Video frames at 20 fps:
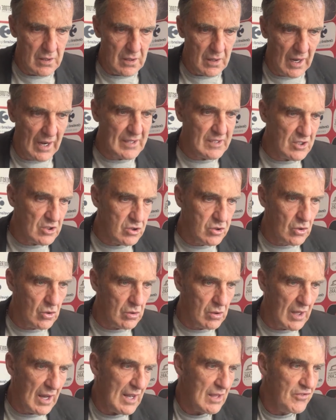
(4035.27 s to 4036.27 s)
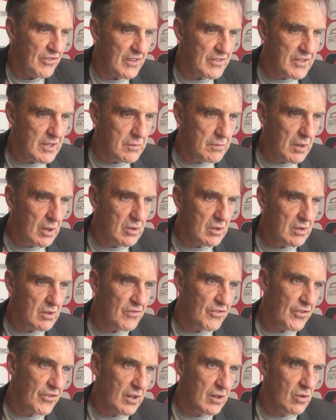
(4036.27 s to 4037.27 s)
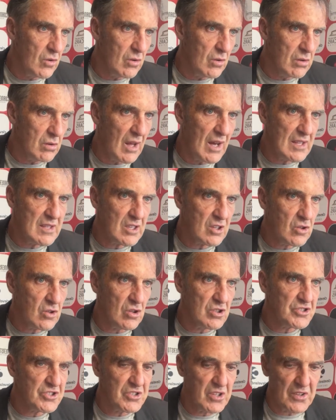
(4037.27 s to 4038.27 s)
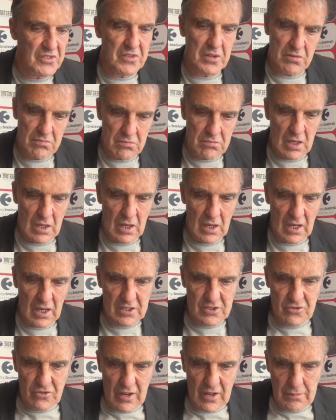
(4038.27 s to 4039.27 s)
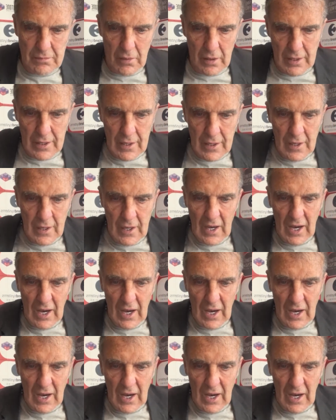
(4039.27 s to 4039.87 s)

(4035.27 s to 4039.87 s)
Hackney's local lad, 15 million for a local lad that costs nothing is great money.